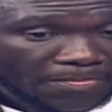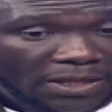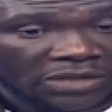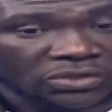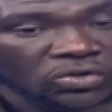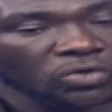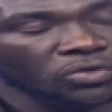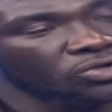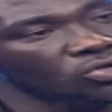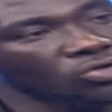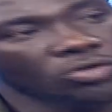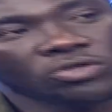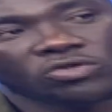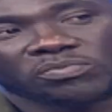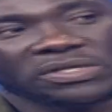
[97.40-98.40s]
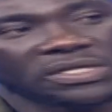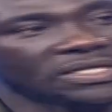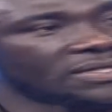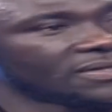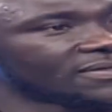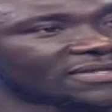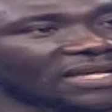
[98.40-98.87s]
So you got to be
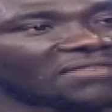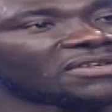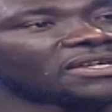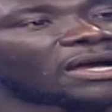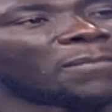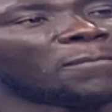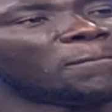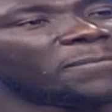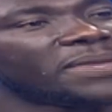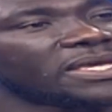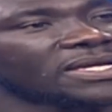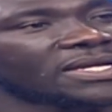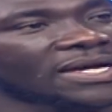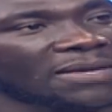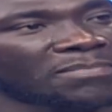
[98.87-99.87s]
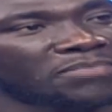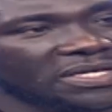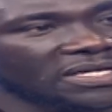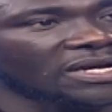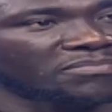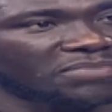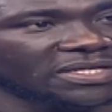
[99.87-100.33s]
serving a
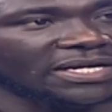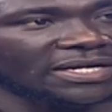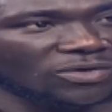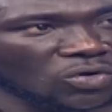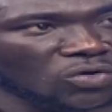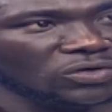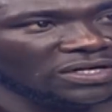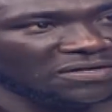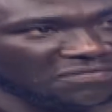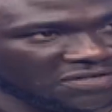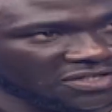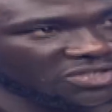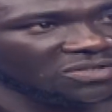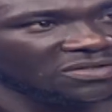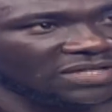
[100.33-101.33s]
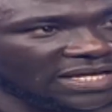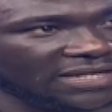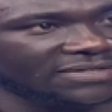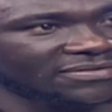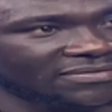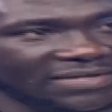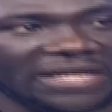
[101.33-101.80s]
bigger goal and vision
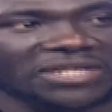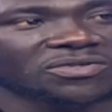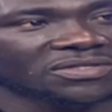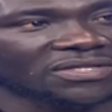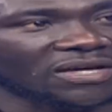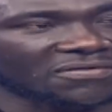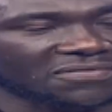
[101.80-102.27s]
than yourself.